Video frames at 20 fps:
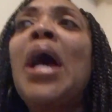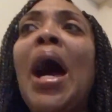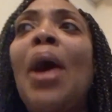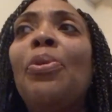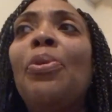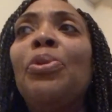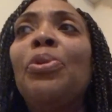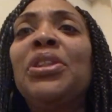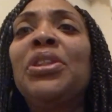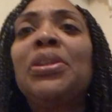I
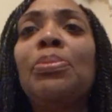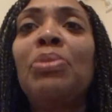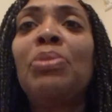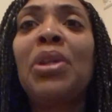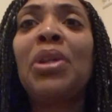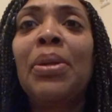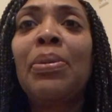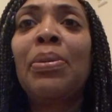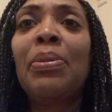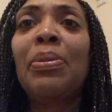was
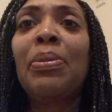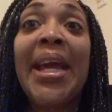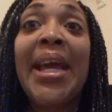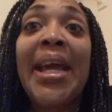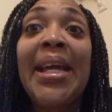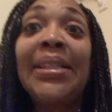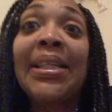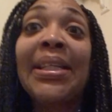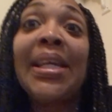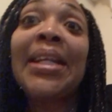
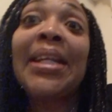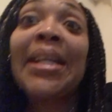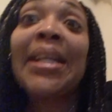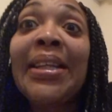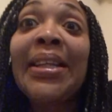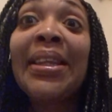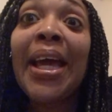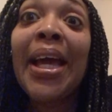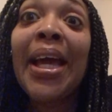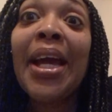late getting
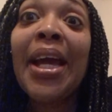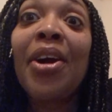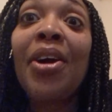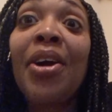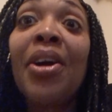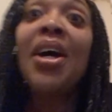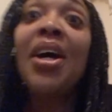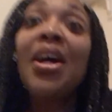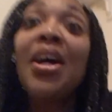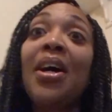there
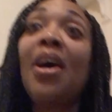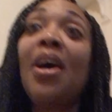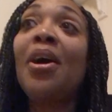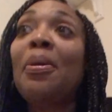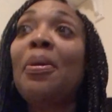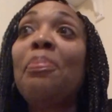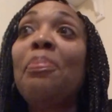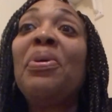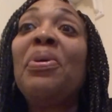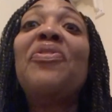
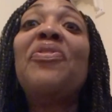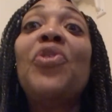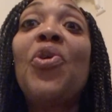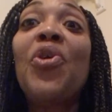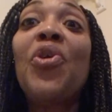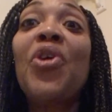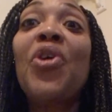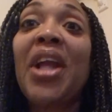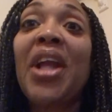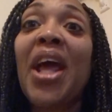
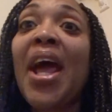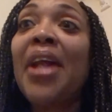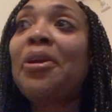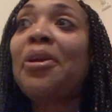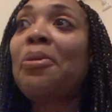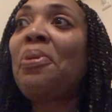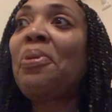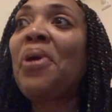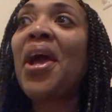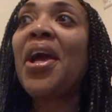before and had to
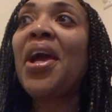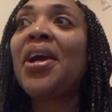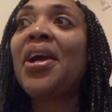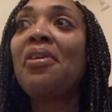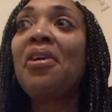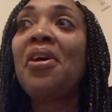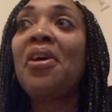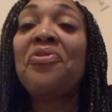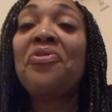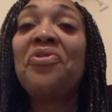pay
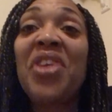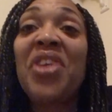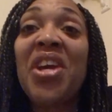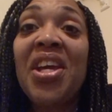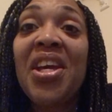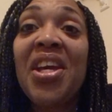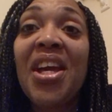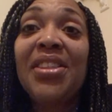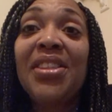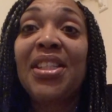a
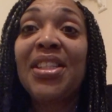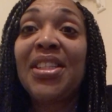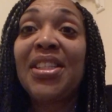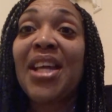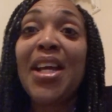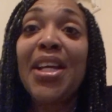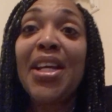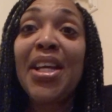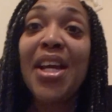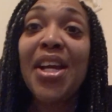fee at the
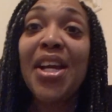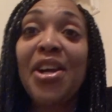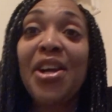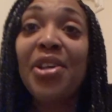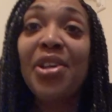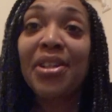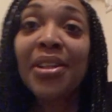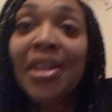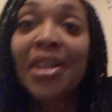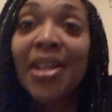daycare
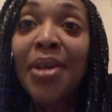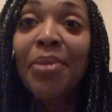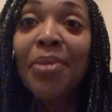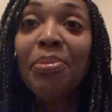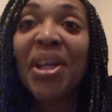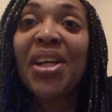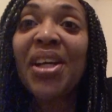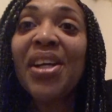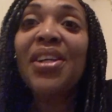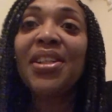
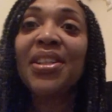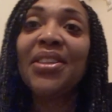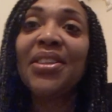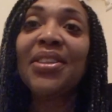because